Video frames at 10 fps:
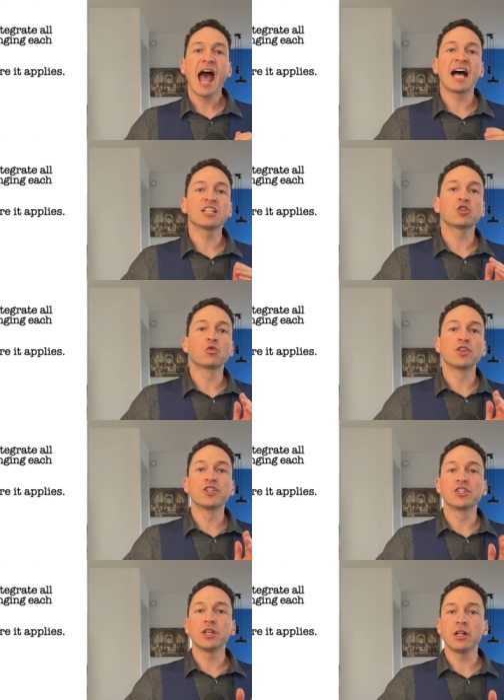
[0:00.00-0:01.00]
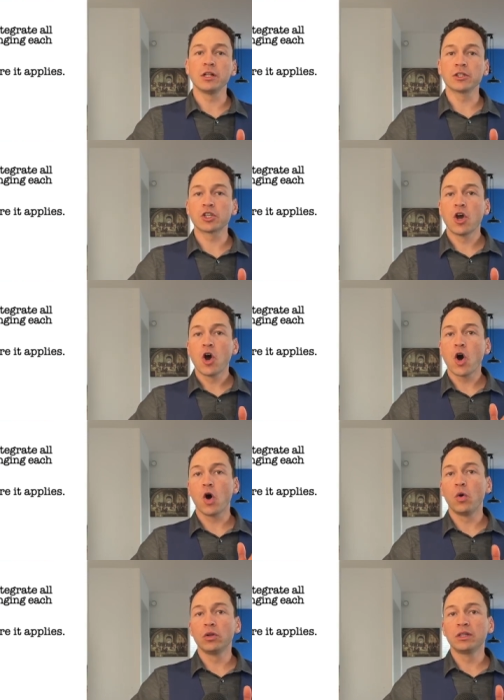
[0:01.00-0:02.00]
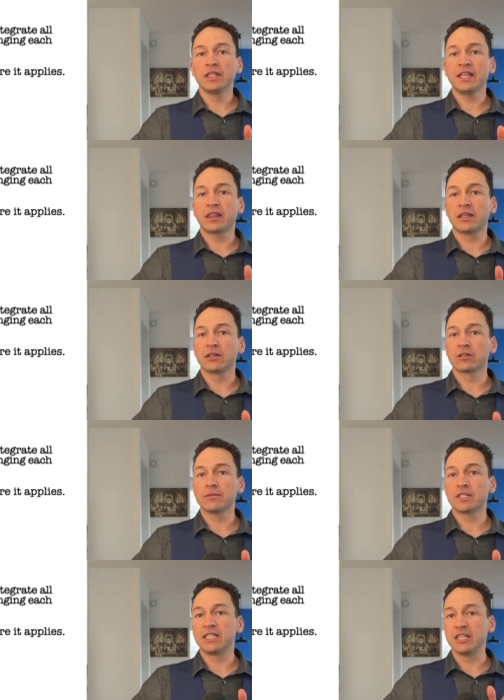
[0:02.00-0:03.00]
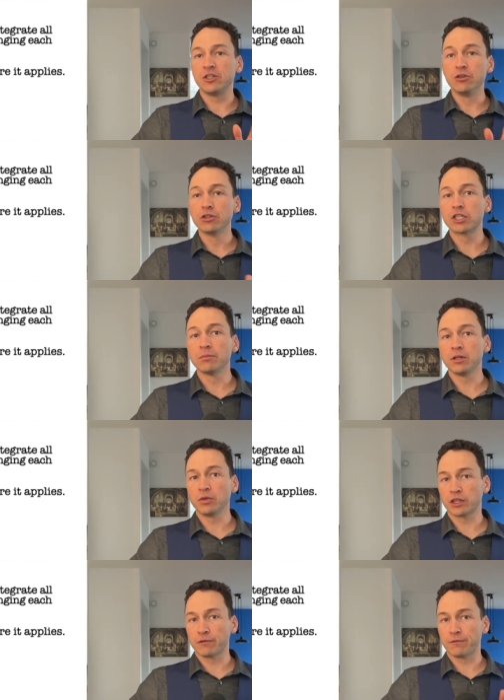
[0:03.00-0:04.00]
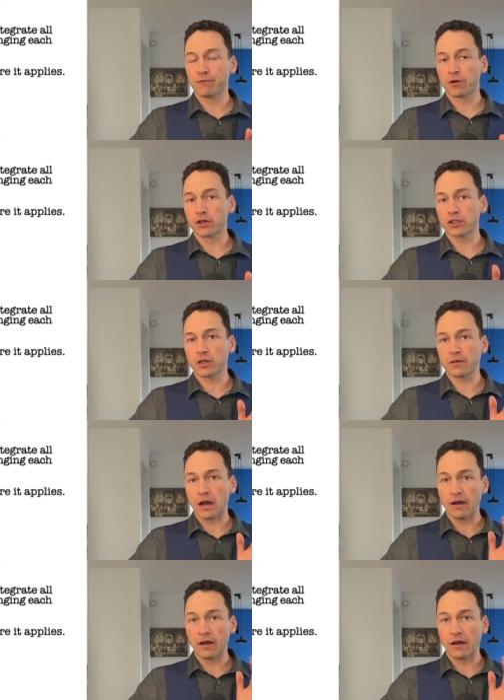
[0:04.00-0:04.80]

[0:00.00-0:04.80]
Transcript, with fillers: As a result, only theorems deducible with the first,